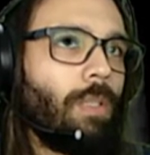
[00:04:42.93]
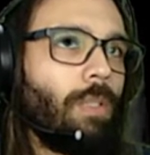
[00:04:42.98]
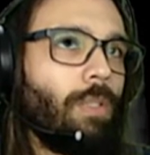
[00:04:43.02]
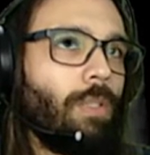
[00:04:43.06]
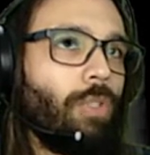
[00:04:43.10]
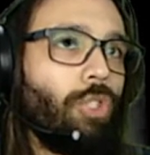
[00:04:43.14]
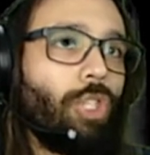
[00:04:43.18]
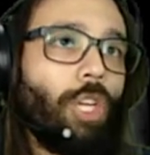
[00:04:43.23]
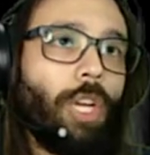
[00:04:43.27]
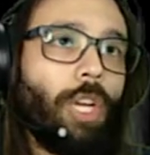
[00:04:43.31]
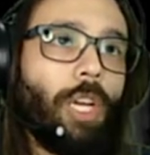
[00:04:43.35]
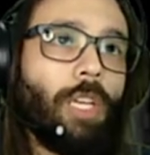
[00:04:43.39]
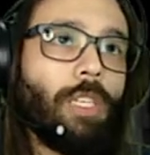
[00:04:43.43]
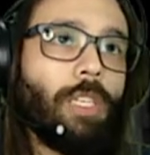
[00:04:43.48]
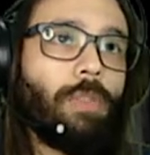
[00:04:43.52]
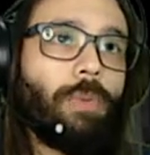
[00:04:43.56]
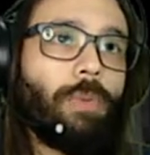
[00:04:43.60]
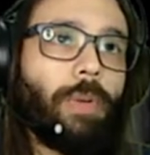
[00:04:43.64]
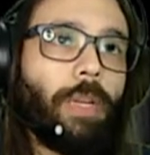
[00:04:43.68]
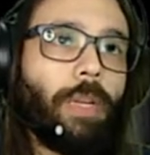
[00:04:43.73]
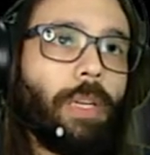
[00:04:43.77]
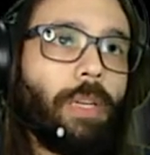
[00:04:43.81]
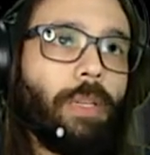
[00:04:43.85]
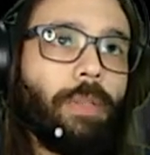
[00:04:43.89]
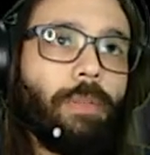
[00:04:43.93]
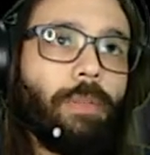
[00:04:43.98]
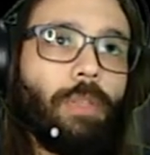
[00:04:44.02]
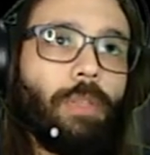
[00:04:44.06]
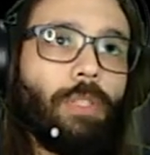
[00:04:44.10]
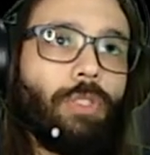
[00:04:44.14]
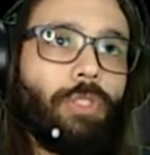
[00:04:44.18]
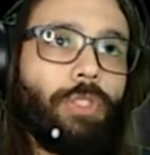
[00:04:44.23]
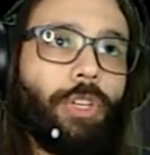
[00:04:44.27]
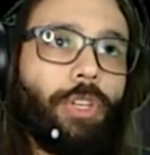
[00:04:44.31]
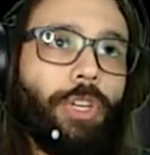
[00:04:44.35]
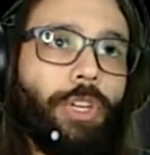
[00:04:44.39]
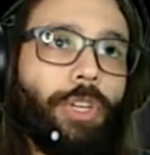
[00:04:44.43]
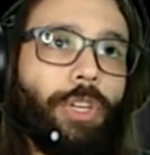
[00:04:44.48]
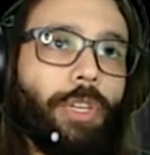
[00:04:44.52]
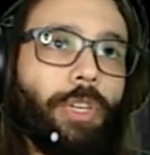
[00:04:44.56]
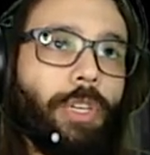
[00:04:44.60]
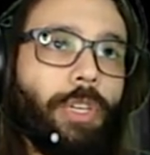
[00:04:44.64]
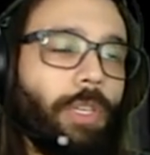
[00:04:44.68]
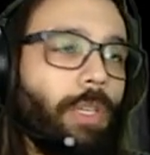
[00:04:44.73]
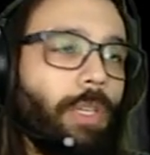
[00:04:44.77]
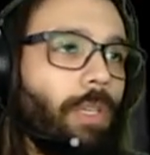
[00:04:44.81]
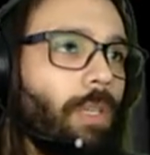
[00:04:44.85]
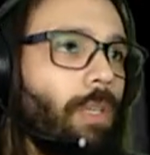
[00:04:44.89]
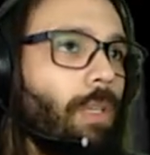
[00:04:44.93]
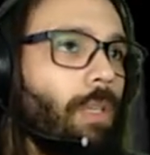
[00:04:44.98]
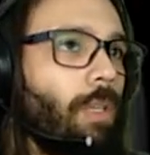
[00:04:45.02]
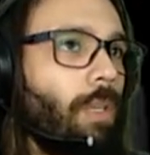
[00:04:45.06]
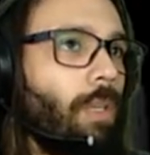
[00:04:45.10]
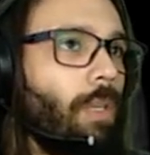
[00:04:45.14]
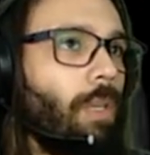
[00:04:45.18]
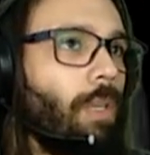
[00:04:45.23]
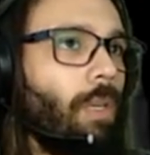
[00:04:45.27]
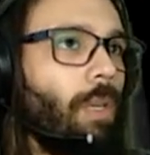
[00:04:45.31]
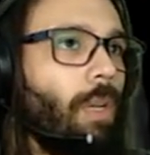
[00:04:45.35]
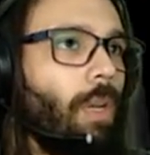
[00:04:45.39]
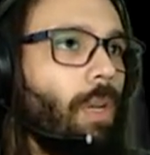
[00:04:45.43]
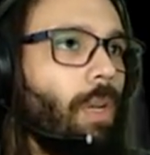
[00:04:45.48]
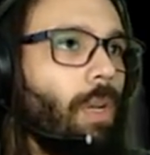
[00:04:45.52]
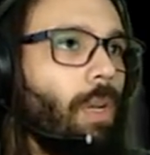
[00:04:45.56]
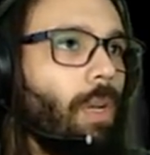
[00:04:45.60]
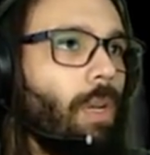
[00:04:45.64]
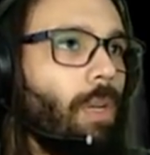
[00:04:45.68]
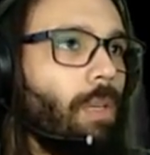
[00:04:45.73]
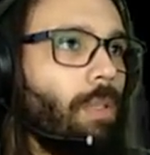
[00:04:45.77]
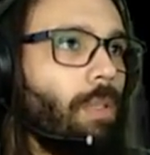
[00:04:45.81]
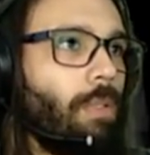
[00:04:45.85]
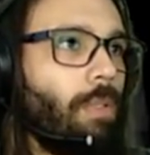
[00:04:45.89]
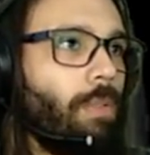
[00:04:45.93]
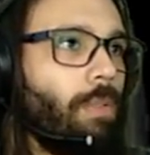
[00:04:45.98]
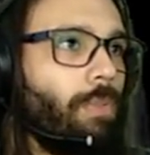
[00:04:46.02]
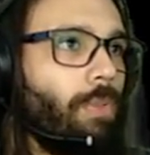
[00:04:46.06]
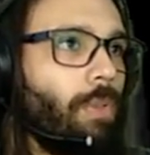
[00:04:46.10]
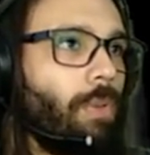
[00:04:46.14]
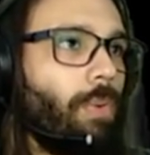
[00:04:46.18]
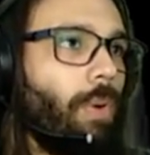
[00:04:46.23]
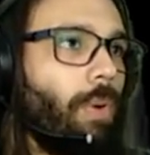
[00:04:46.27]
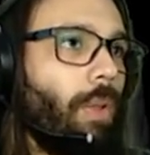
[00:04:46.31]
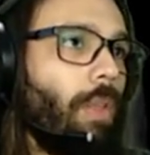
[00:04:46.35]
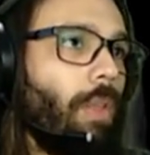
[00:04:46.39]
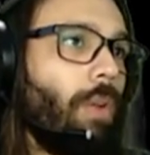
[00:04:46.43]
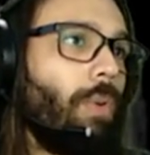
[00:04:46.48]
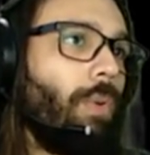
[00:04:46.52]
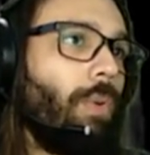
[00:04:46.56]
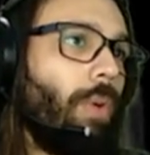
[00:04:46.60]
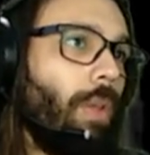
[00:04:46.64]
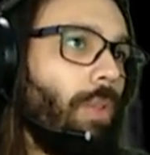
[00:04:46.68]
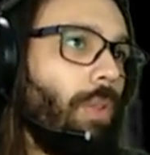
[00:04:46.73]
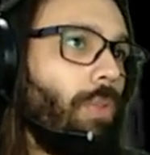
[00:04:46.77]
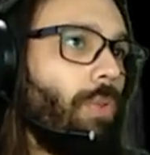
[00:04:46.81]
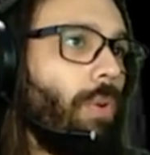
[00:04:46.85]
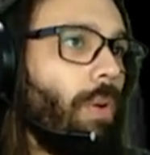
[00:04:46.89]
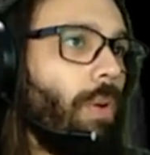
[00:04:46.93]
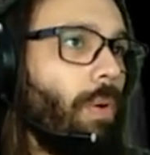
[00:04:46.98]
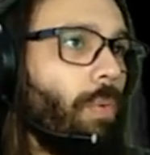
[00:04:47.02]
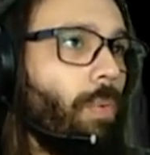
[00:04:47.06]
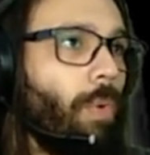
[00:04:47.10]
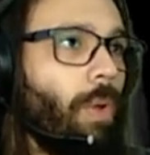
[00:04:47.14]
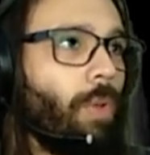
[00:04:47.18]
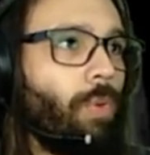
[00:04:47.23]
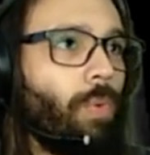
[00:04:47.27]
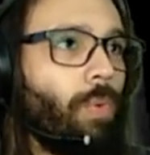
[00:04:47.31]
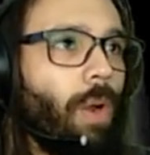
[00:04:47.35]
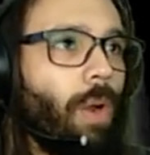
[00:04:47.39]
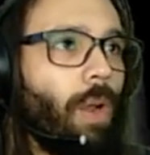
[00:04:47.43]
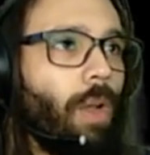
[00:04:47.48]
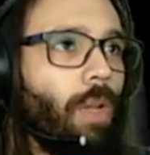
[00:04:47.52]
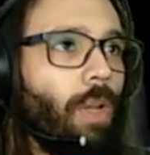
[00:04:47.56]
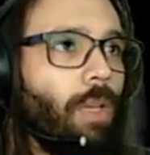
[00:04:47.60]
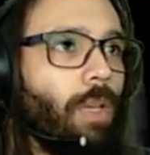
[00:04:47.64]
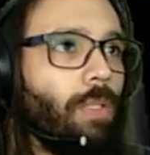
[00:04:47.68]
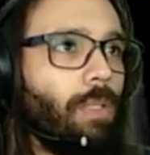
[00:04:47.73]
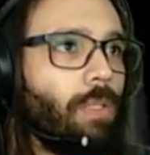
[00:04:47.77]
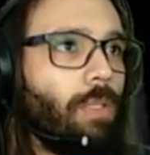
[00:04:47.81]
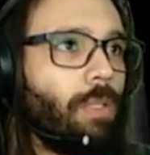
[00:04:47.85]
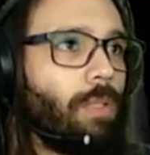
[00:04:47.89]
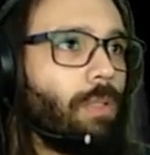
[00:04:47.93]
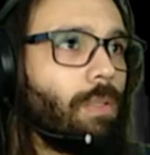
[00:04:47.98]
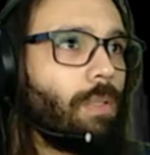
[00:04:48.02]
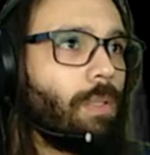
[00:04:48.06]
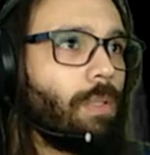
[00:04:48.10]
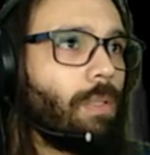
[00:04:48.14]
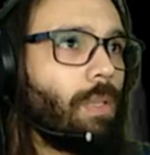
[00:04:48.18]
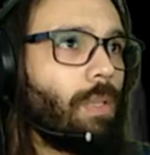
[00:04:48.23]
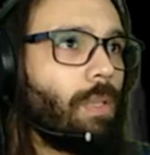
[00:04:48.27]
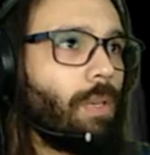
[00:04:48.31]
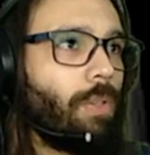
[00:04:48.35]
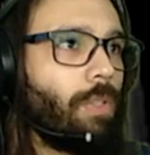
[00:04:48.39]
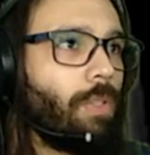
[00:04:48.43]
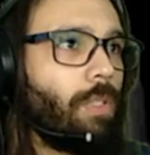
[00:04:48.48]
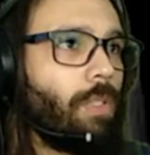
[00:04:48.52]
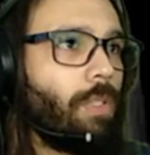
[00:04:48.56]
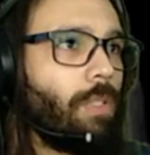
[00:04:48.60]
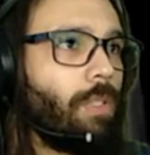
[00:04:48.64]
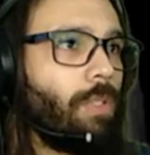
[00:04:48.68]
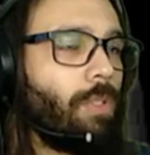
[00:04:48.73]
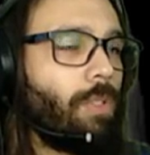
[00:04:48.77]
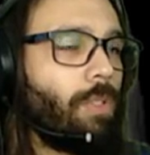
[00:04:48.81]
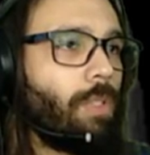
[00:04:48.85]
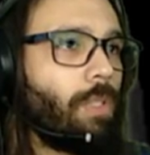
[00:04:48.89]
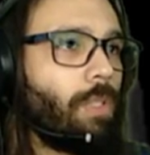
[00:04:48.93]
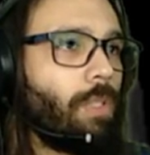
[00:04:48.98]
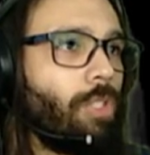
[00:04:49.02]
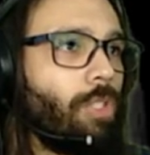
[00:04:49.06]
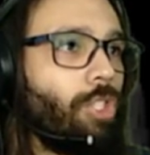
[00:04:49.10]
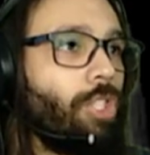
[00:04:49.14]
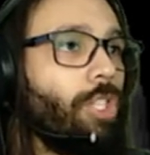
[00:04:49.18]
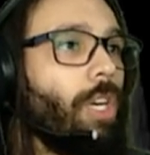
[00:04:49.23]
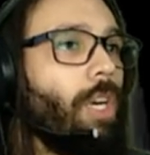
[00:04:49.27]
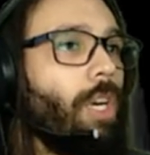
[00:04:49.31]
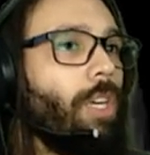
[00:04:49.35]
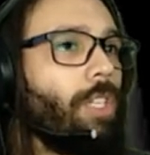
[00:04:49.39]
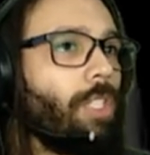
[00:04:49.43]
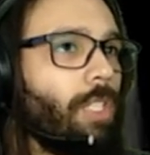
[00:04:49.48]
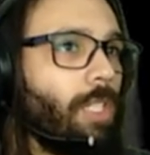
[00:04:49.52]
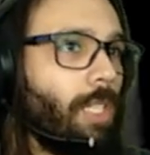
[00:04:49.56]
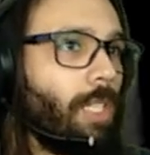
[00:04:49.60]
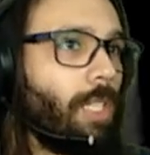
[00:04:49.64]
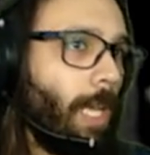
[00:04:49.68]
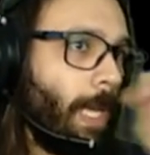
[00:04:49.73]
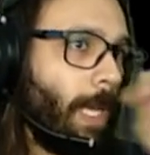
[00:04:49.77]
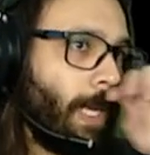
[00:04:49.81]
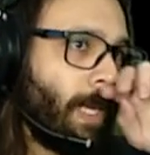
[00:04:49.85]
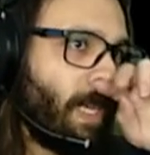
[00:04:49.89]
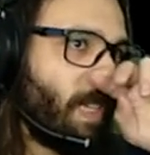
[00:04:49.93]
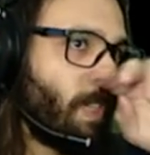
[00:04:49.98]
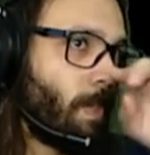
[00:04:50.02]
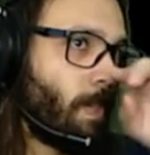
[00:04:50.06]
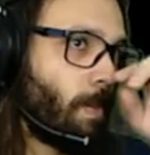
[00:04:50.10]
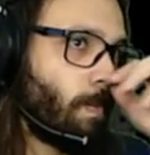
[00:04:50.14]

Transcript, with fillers: She has already. It's there. Uh, granted, the Great Tree of Rain Character using Charge Attack.